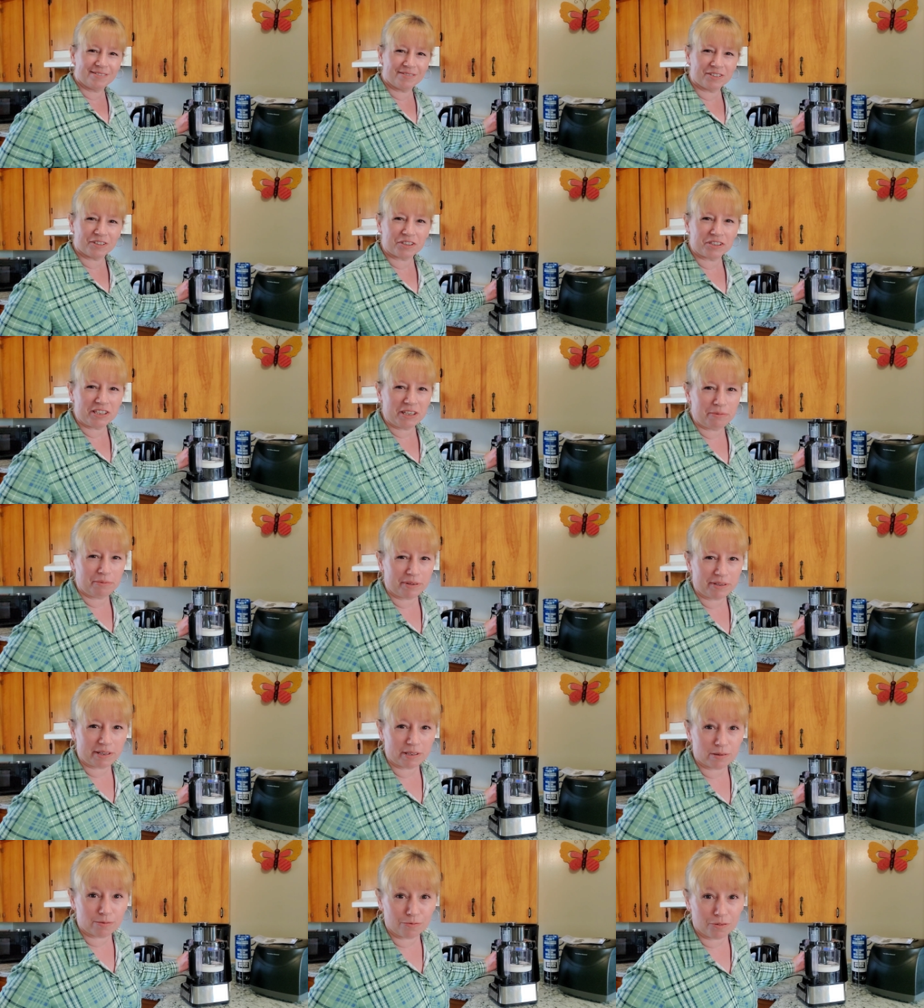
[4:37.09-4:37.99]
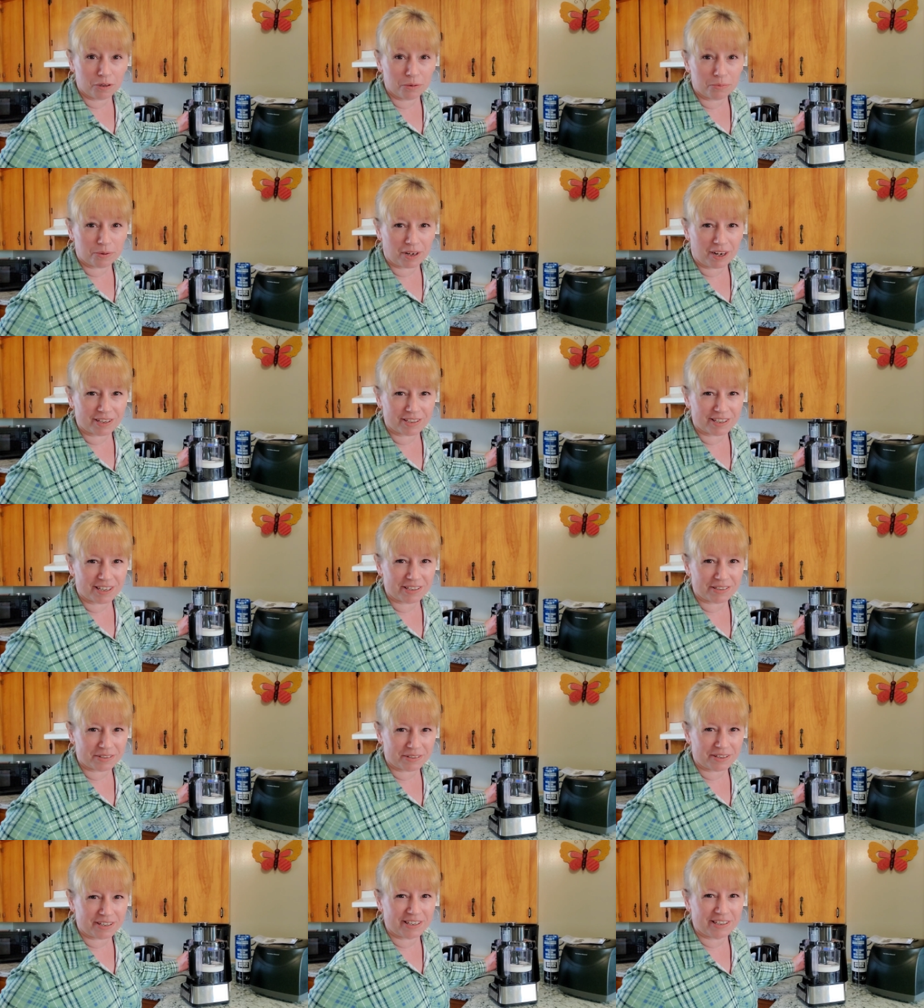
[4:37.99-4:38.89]
We'll see what this food
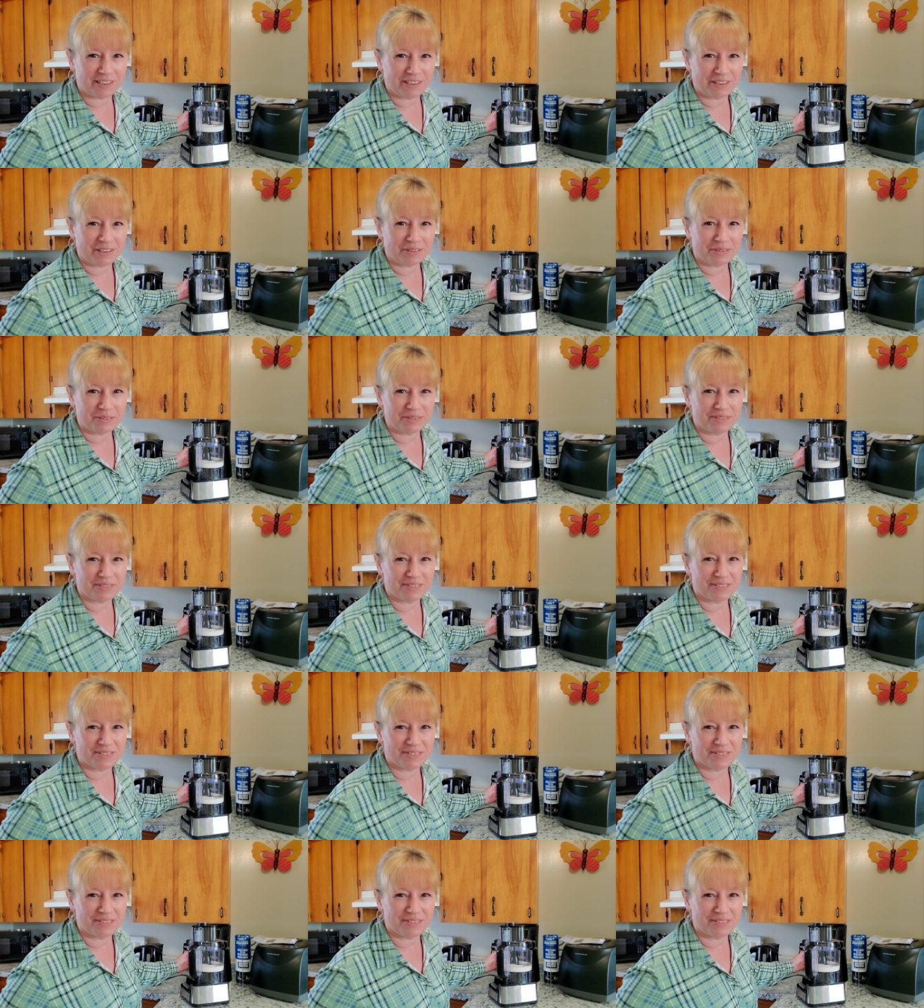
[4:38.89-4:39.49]
processor can do.